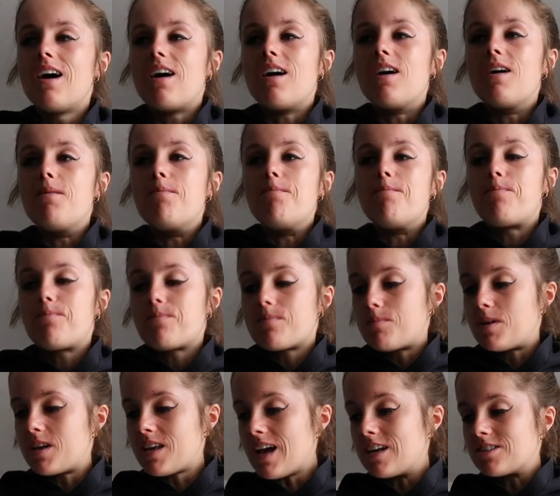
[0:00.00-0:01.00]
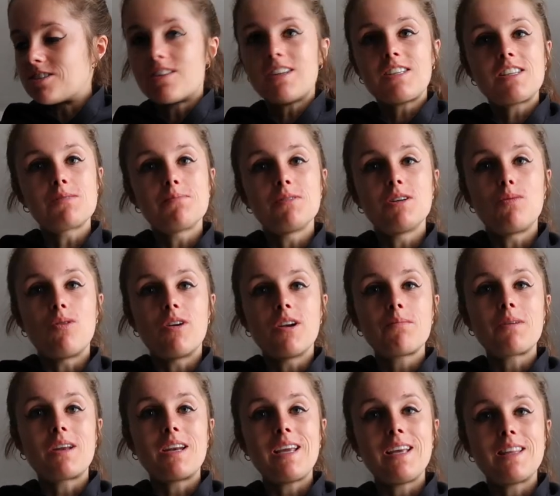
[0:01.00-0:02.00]
But yeah, so this is meal one.
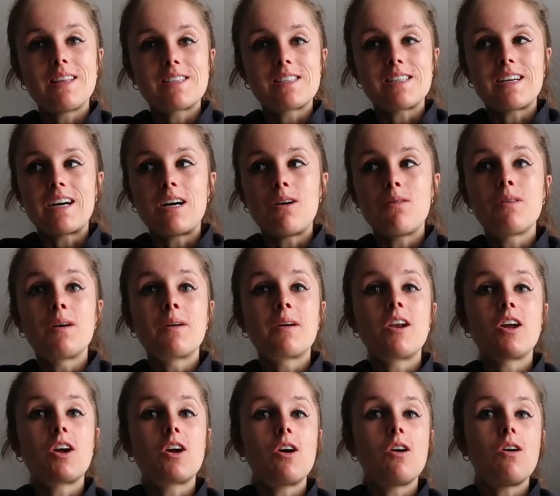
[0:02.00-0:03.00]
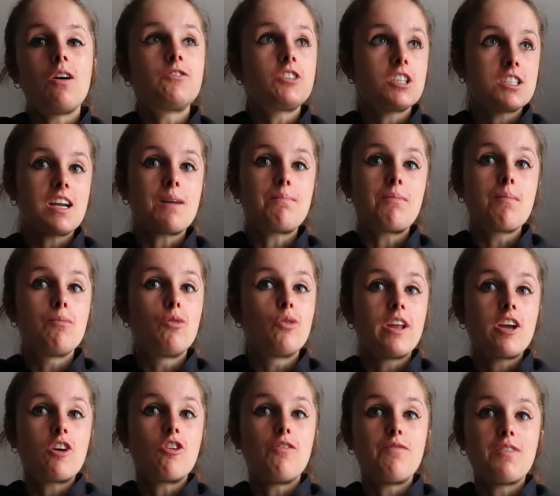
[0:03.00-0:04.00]
I'm gonna eat this now, and then I'm gonna go, I've just had my
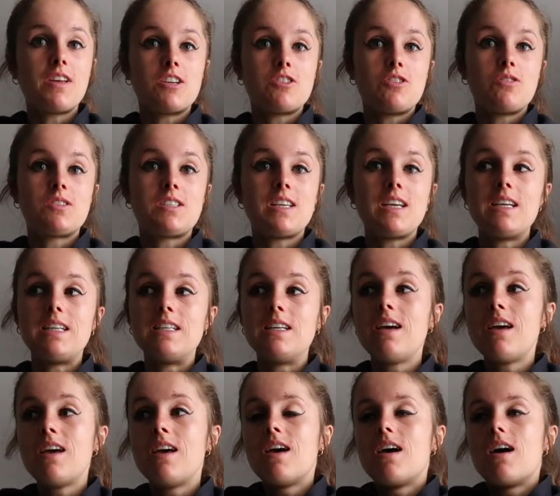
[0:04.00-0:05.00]
morning coffee, as you've seen.